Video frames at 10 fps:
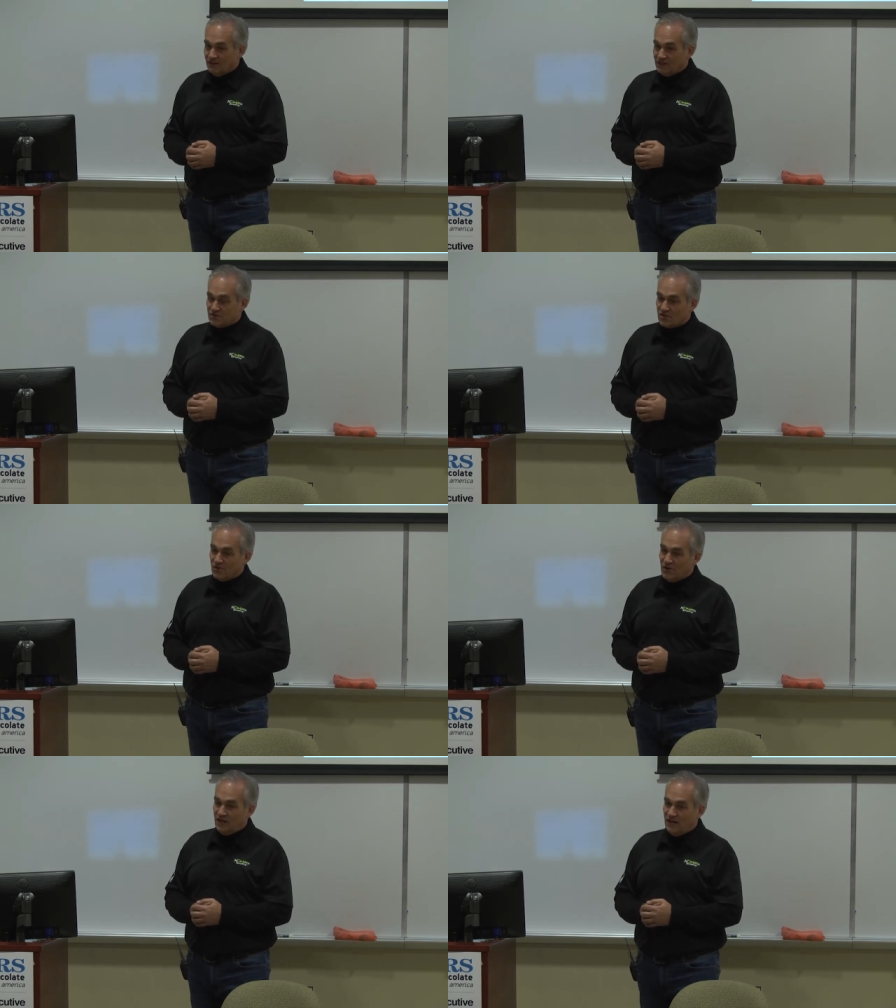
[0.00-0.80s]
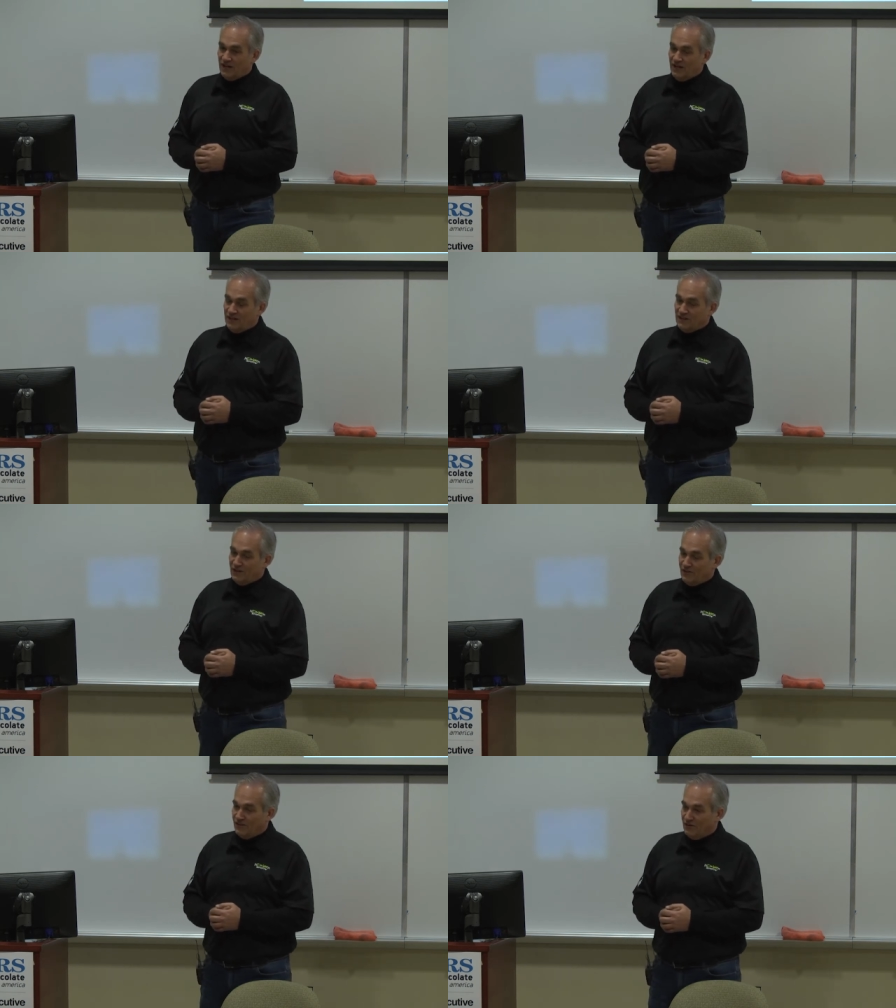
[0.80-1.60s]
So, uh, you
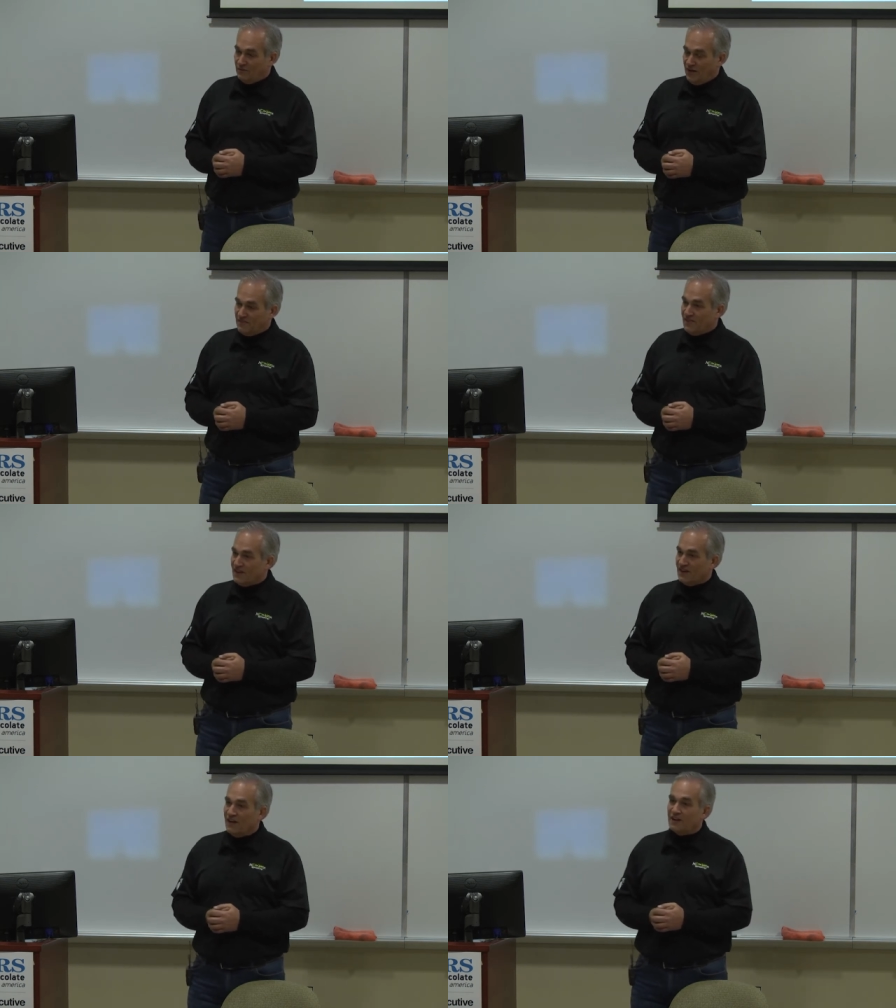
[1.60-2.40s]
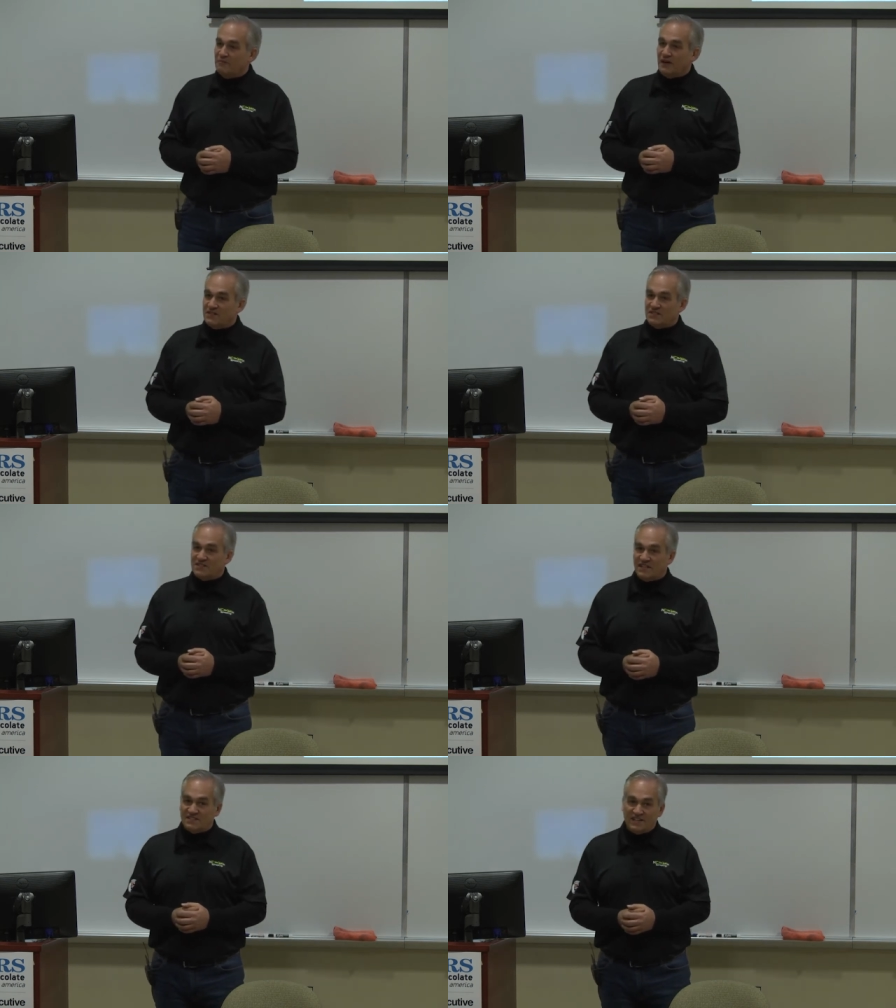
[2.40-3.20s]
know, I think a lot of my
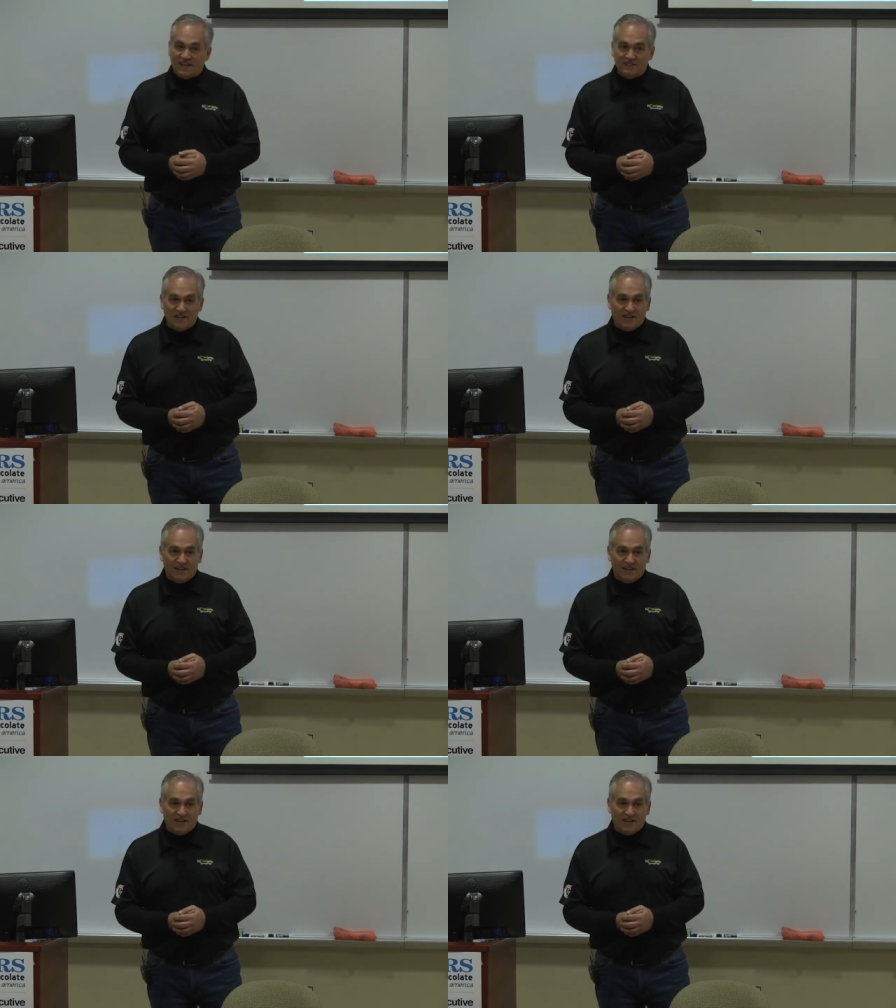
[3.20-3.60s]
success at Auntie